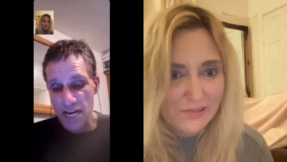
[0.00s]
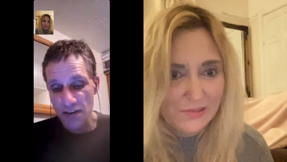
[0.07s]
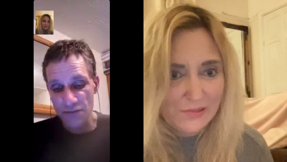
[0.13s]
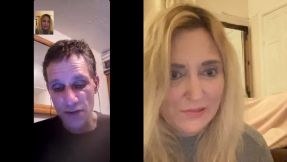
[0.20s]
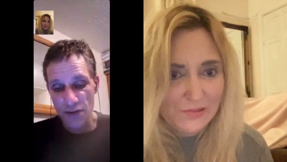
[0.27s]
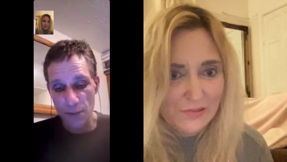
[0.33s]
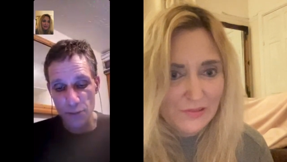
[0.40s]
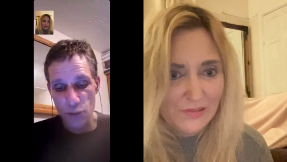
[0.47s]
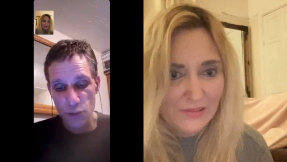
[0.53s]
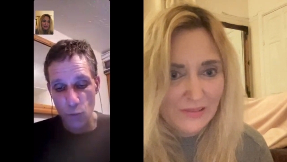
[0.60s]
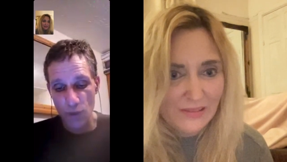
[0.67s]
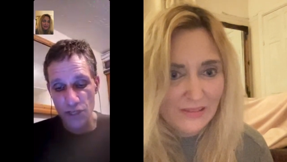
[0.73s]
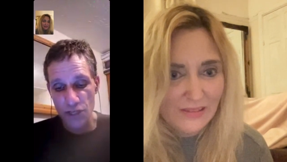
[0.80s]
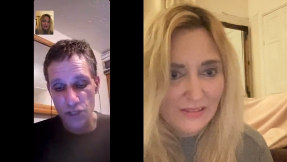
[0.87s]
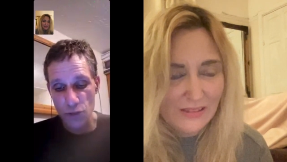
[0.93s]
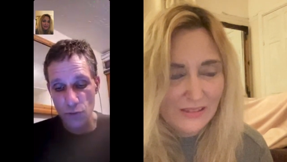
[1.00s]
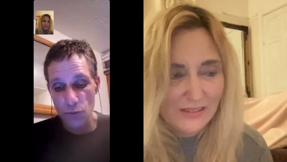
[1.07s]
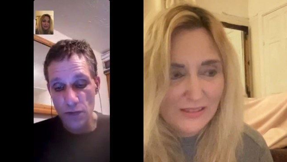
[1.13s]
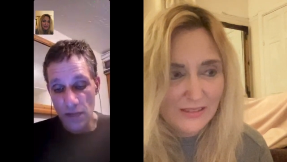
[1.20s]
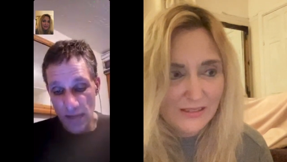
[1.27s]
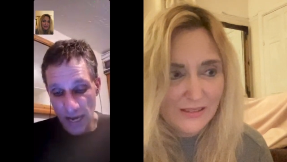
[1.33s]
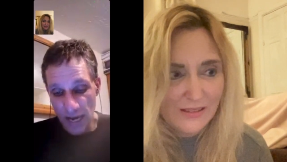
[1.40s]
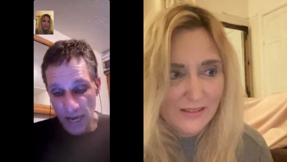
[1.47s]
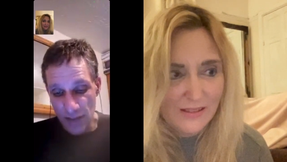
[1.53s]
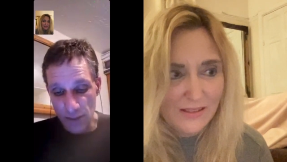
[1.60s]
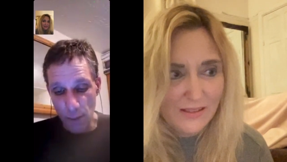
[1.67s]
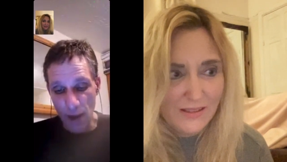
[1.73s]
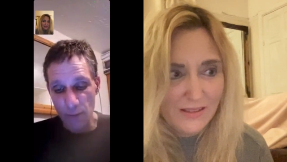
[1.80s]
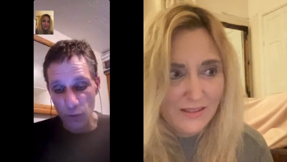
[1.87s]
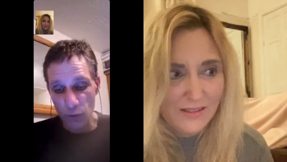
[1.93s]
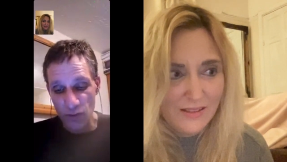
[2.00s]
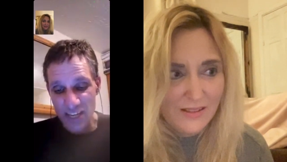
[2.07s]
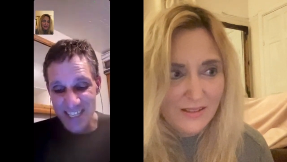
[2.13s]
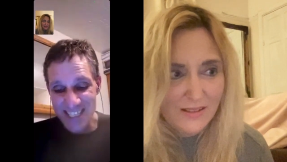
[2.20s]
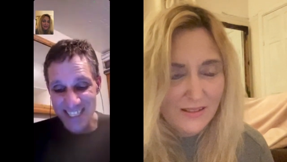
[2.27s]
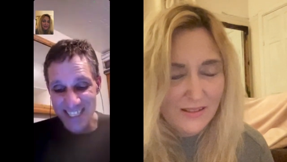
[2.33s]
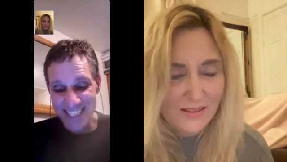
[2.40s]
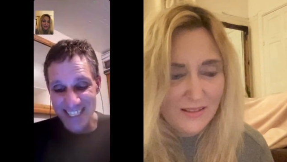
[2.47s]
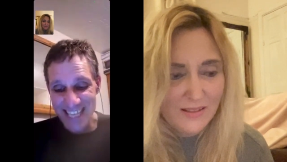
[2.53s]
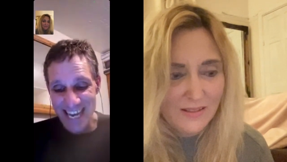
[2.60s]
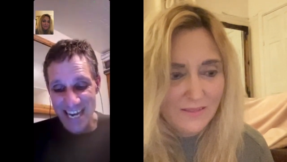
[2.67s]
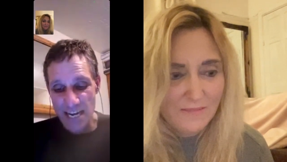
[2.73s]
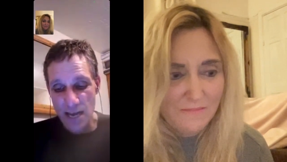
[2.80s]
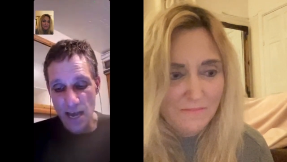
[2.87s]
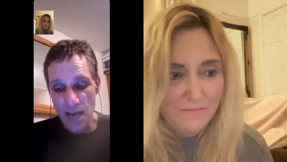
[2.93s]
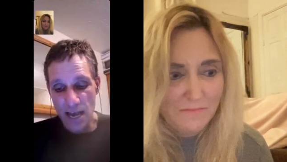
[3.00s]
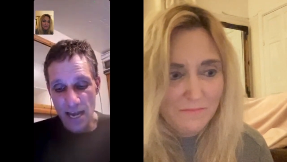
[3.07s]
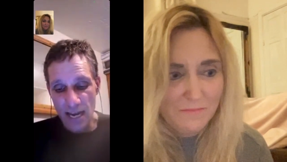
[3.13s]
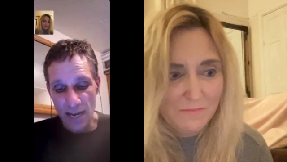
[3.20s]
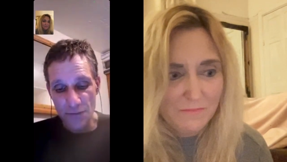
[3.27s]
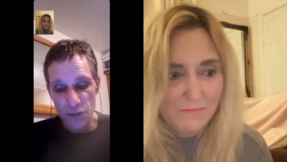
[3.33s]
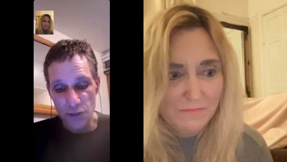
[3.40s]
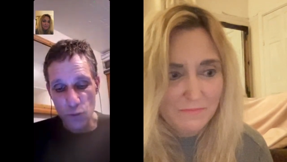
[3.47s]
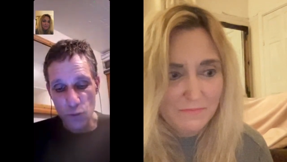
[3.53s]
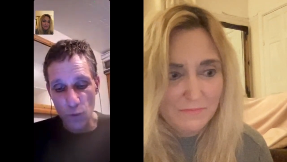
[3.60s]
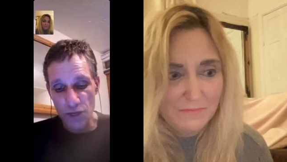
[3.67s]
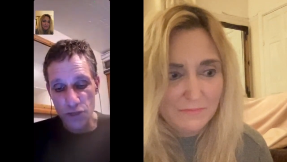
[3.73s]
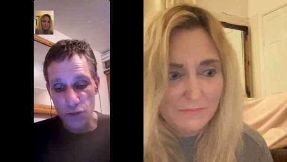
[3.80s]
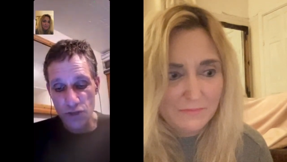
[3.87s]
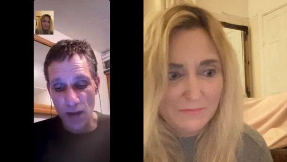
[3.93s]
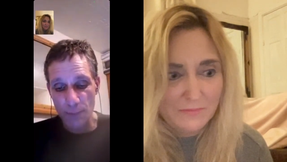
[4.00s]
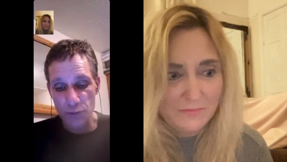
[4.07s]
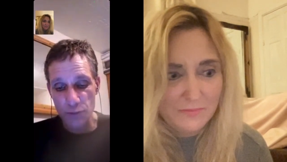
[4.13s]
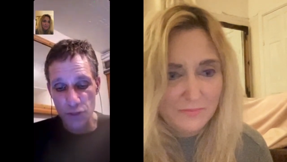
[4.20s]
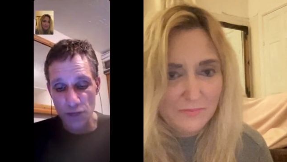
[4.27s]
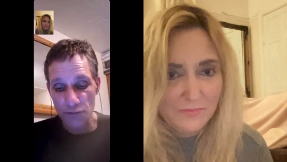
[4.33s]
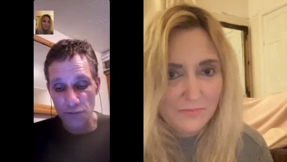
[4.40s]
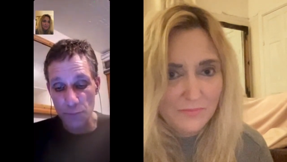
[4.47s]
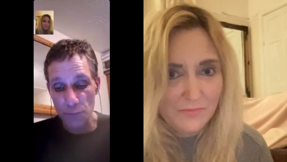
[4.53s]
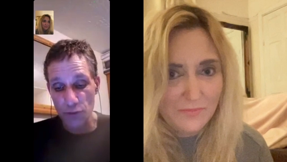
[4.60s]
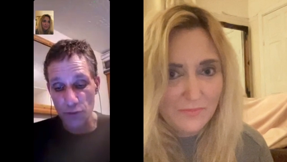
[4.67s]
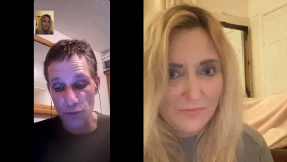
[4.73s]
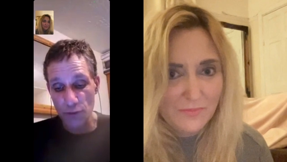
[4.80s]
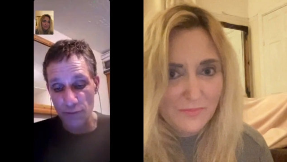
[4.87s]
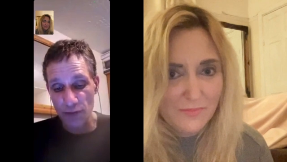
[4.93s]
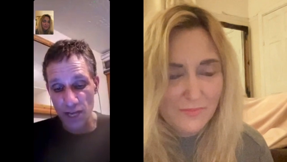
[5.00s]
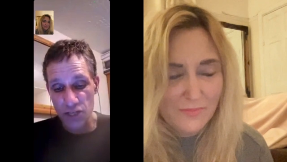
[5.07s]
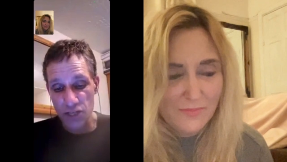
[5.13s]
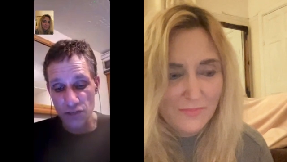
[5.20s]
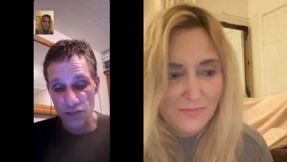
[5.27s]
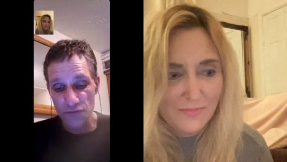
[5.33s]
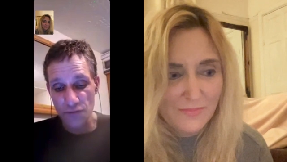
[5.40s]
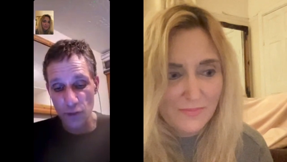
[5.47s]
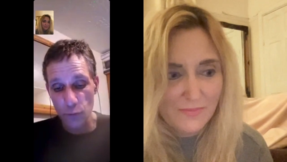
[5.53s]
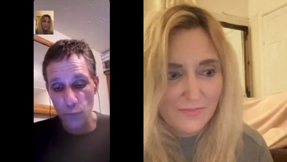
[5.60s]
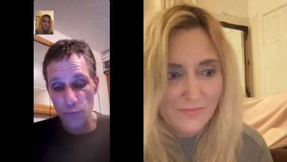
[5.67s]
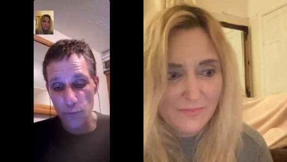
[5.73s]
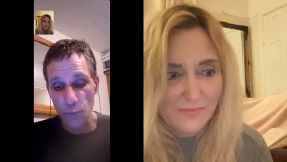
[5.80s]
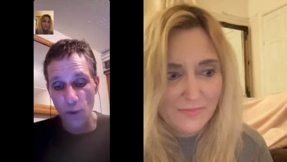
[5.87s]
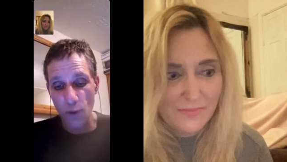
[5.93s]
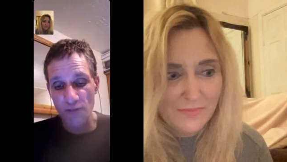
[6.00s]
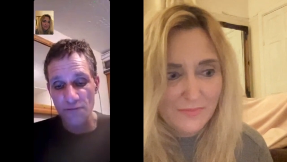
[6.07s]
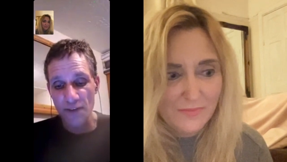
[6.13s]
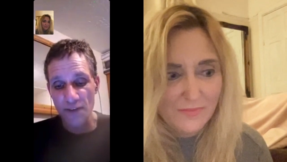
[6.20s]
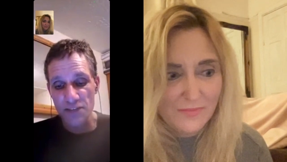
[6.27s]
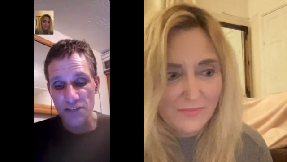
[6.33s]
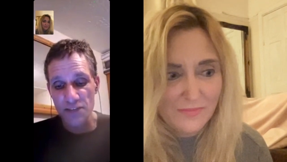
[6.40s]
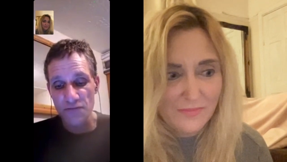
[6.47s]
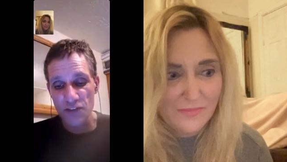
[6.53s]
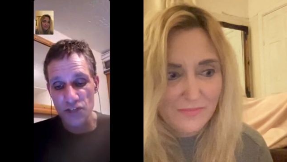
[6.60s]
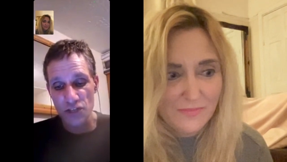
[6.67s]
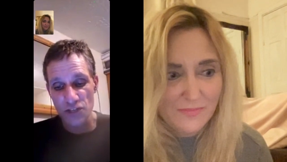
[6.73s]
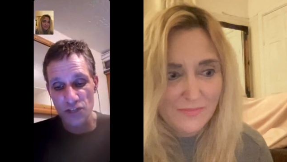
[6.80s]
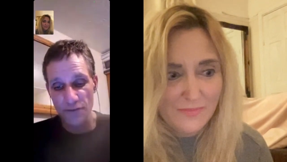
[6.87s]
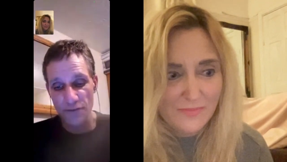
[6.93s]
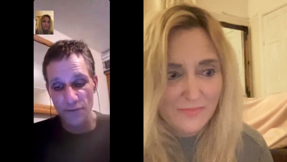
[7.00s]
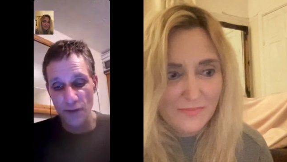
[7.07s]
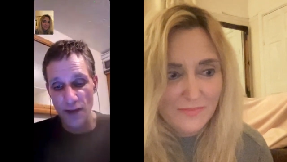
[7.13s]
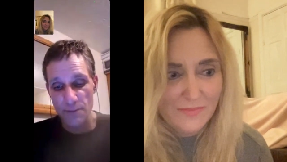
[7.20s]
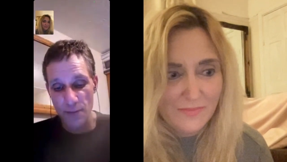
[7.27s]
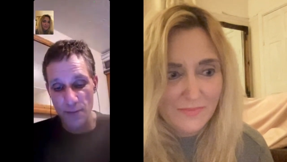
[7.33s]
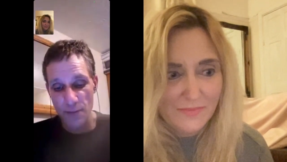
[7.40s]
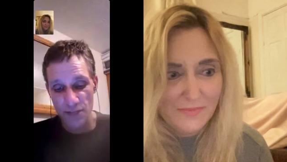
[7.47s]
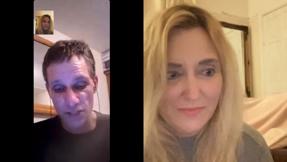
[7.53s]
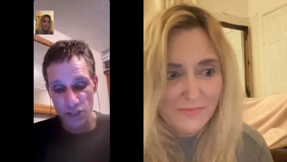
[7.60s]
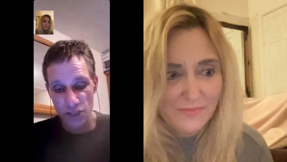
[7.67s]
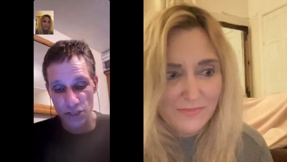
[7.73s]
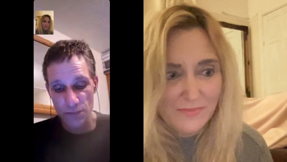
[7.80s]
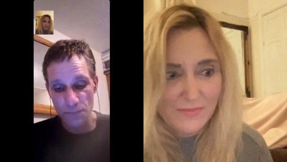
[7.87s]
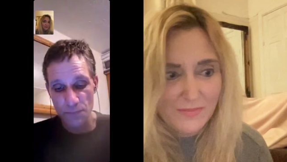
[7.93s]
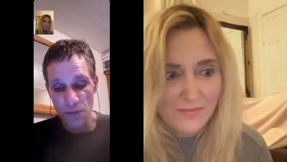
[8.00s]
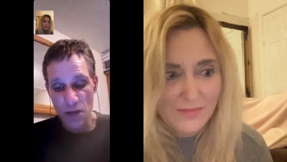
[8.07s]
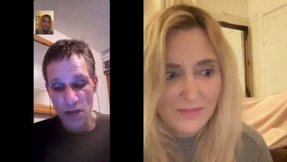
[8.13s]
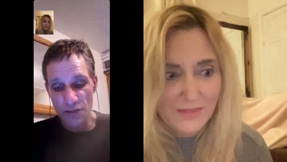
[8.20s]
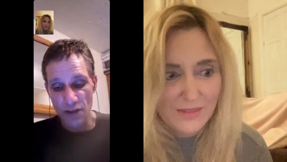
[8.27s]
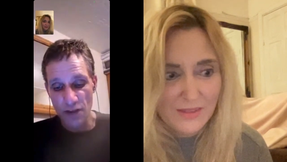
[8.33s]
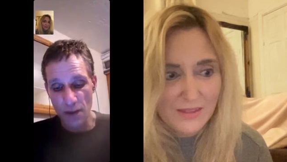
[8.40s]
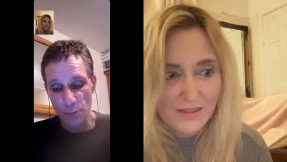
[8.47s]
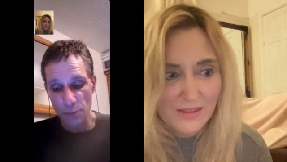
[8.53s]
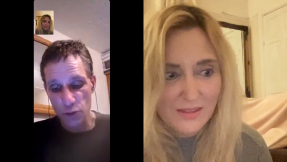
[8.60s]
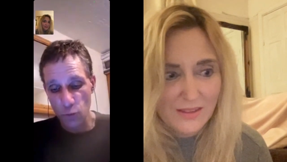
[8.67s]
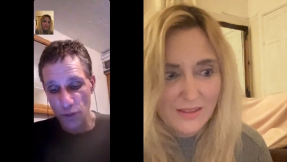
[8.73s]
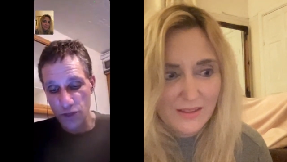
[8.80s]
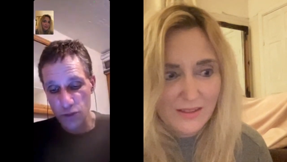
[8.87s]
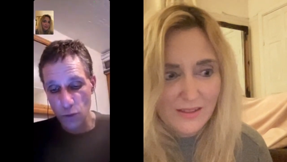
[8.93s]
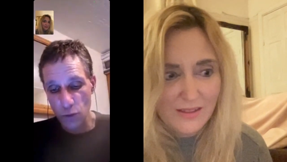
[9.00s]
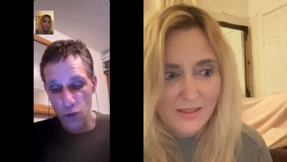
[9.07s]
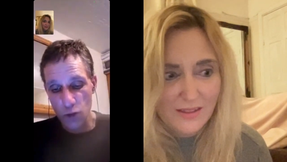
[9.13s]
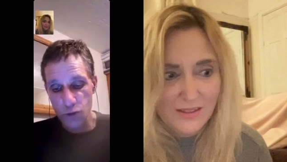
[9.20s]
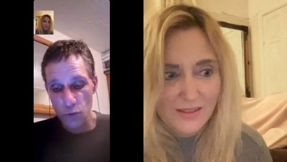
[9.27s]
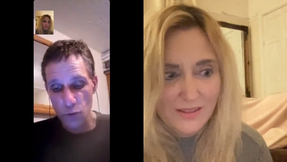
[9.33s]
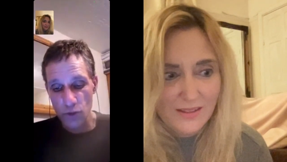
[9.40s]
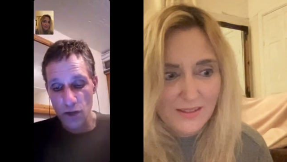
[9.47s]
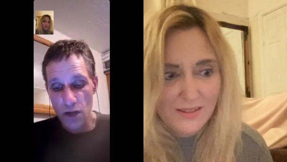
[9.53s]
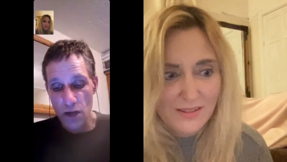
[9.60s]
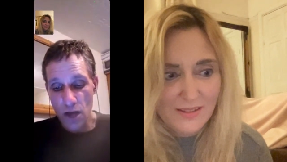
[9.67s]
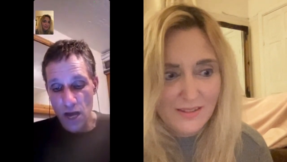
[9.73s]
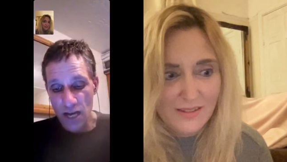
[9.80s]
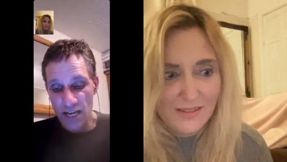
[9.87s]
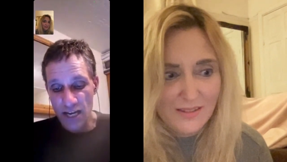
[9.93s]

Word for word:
Speaker 1: meaning of the number 22 in the Bible is seen in the 22 chapters of the book of Revelations, filled with prophetic visions of divine messages. The number 22 also